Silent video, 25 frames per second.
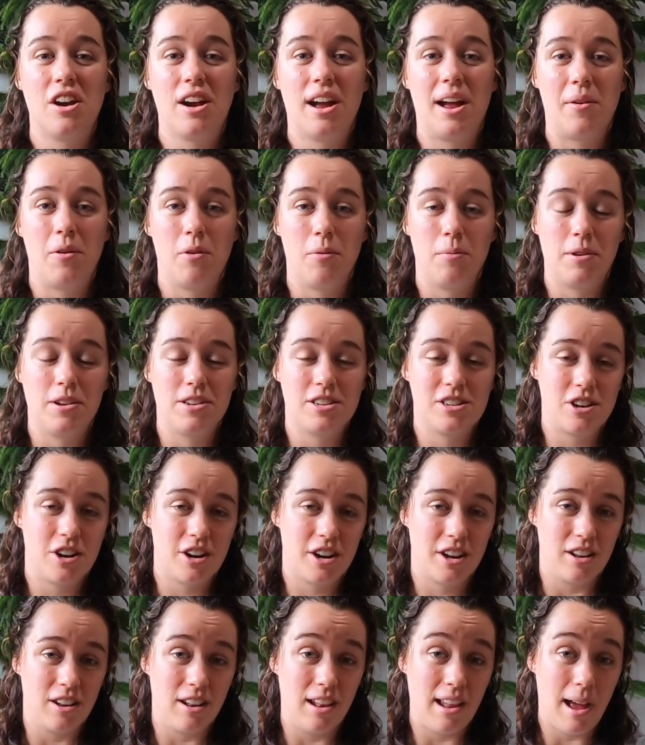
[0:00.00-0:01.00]
I will be
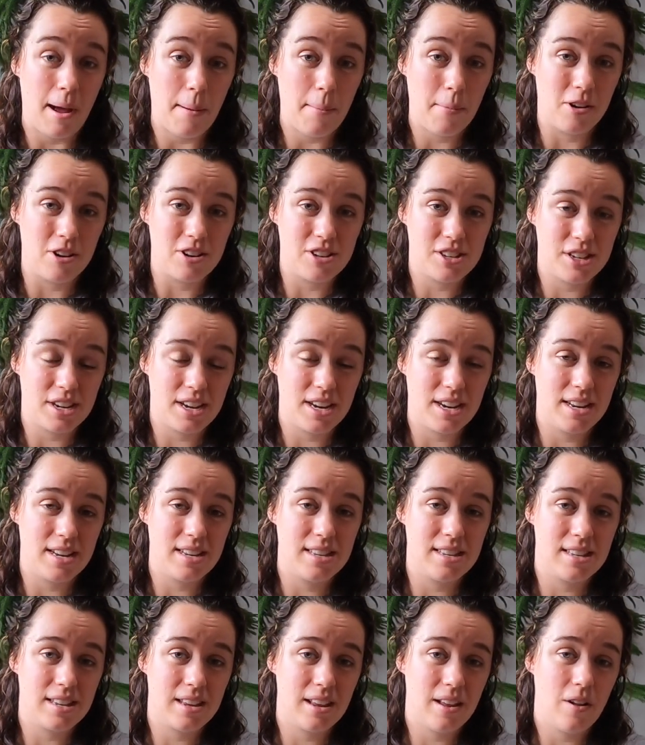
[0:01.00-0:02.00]
starting a lot more
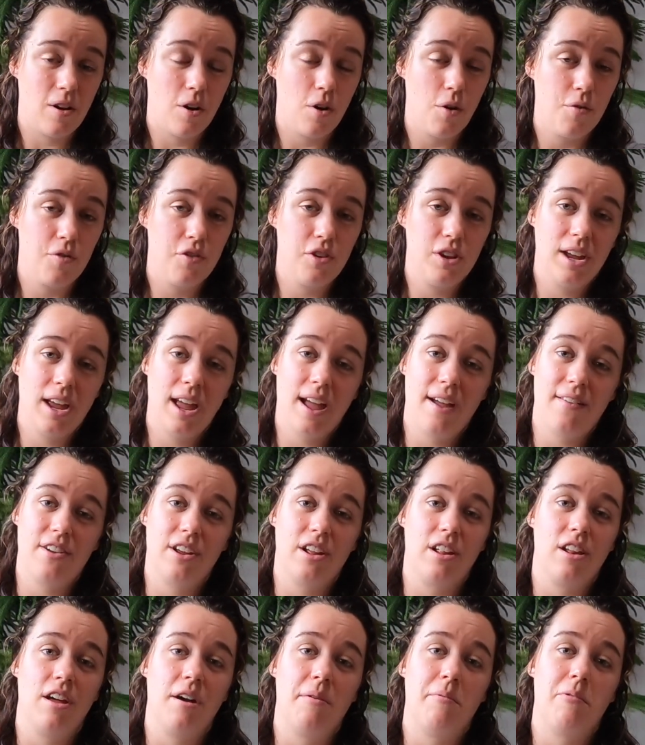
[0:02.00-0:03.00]
seeds, hopefully having
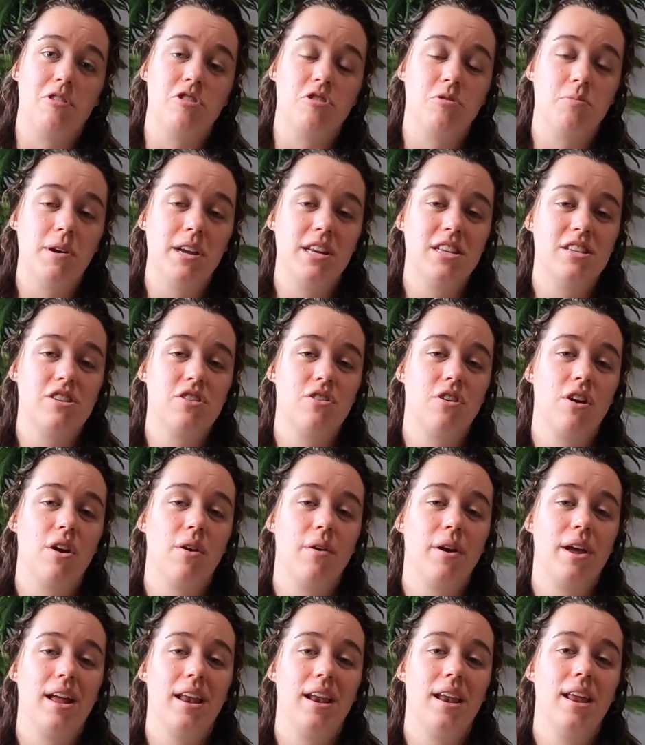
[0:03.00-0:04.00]
a lot more space to grow
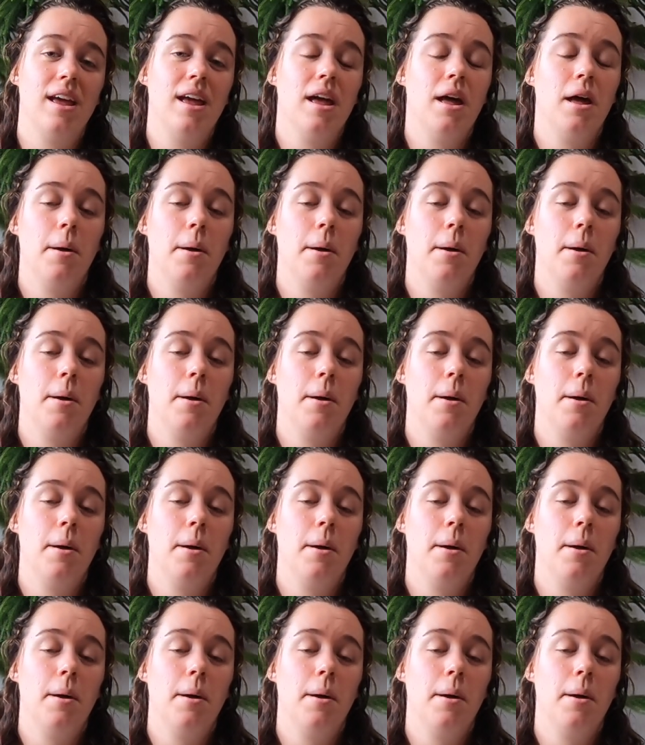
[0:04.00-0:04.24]
in,